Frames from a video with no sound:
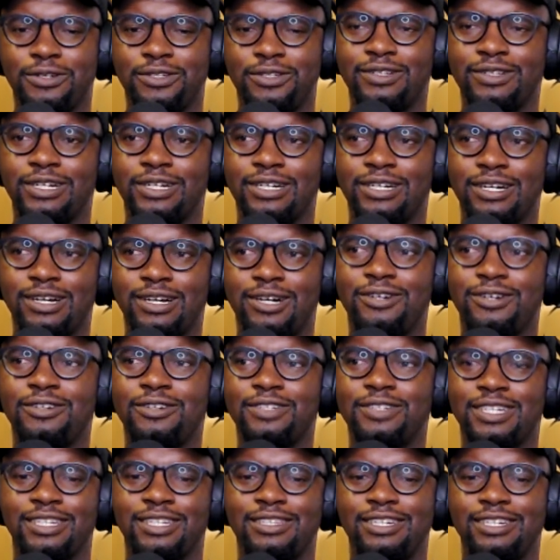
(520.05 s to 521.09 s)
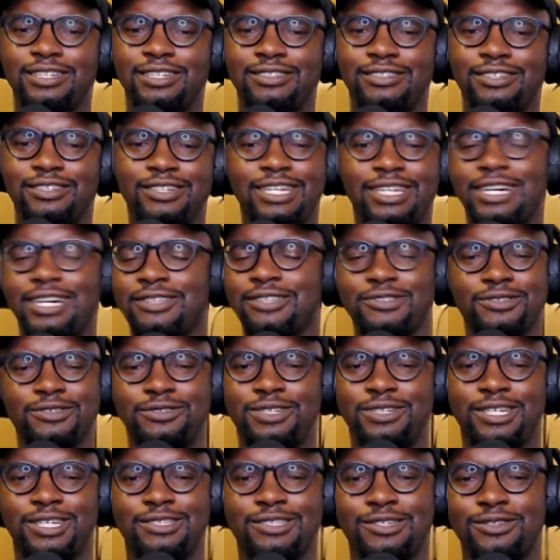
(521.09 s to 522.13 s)
You're like, oh, okay, a counselor
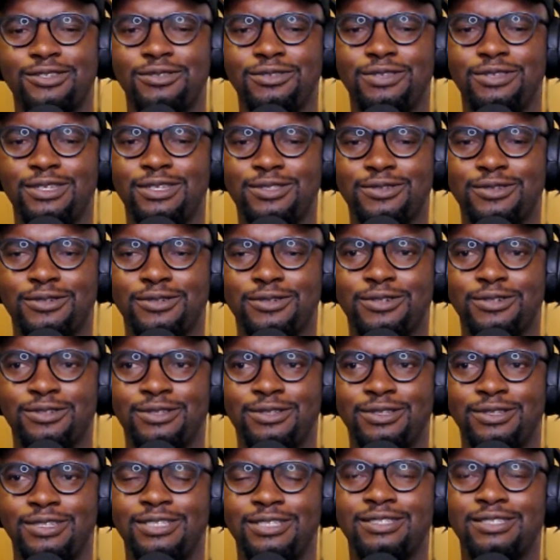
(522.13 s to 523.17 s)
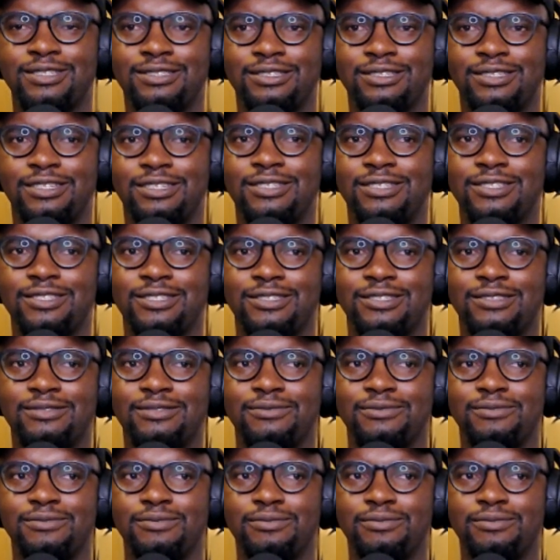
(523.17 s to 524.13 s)
doesn't do this, or this is